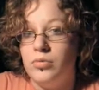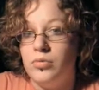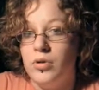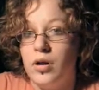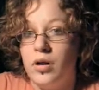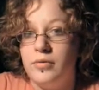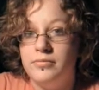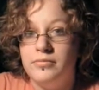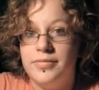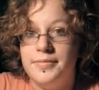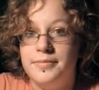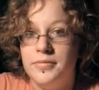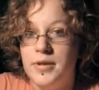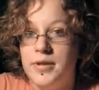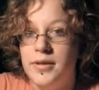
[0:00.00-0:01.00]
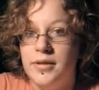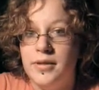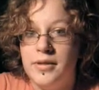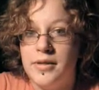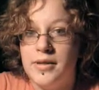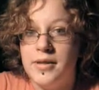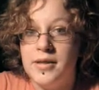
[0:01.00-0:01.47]
what,
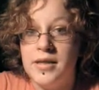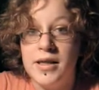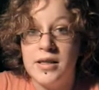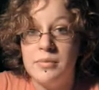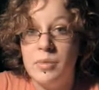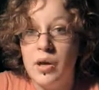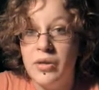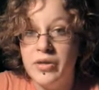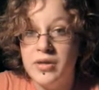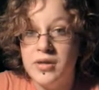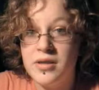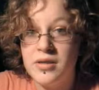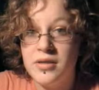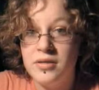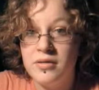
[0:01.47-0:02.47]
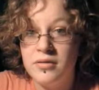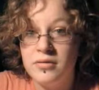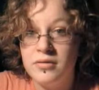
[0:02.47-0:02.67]
6 months?